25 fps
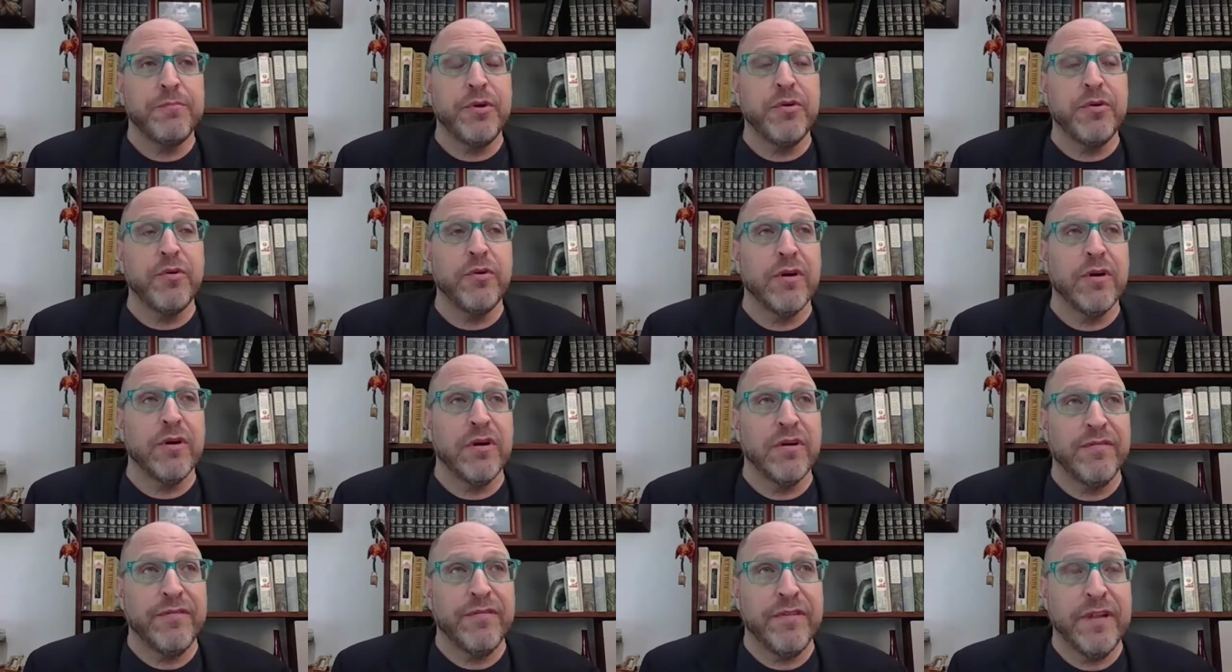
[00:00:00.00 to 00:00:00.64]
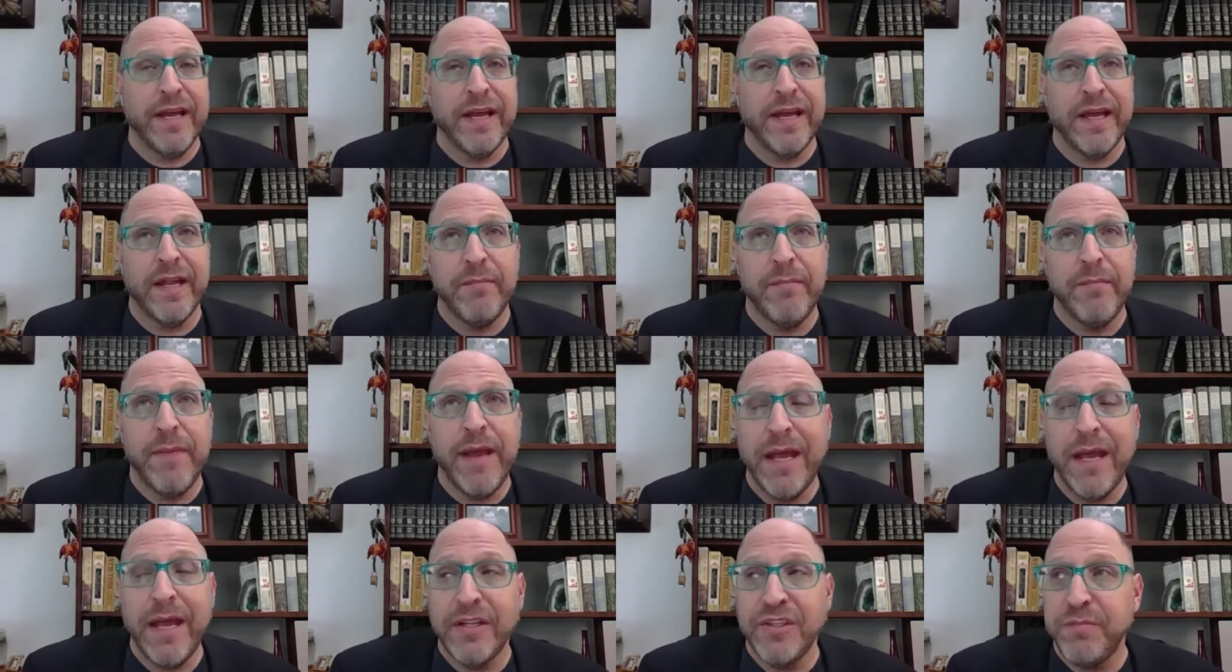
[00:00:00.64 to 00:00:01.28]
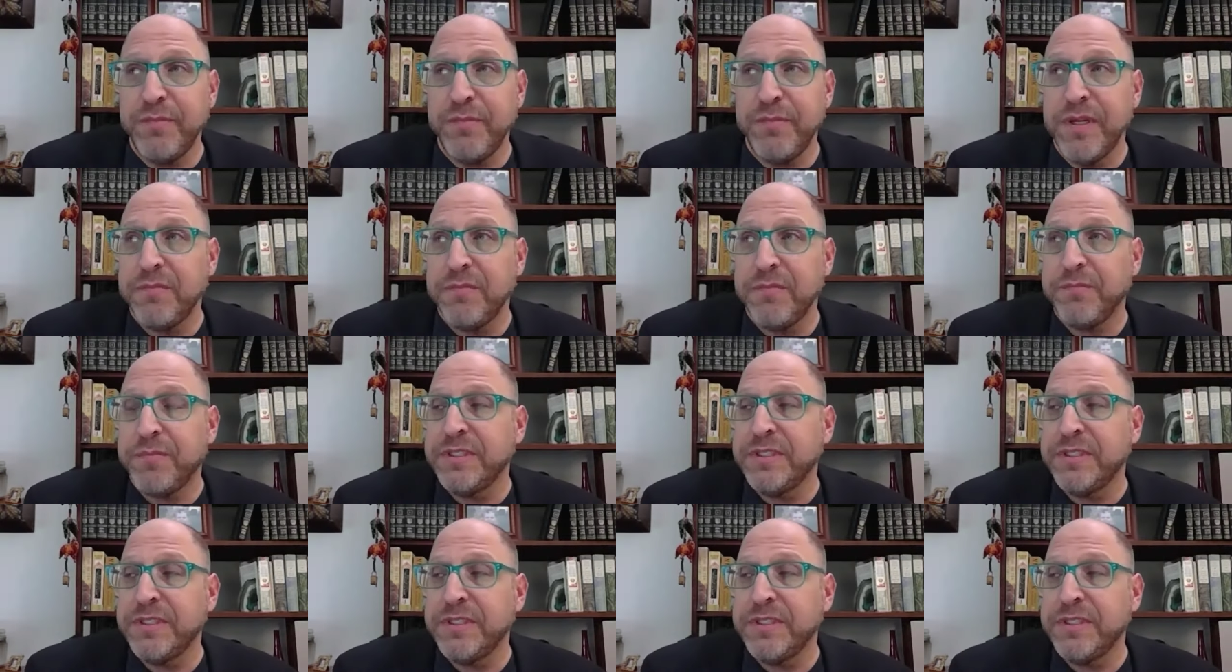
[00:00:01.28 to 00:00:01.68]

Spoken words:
Bureau of Land Management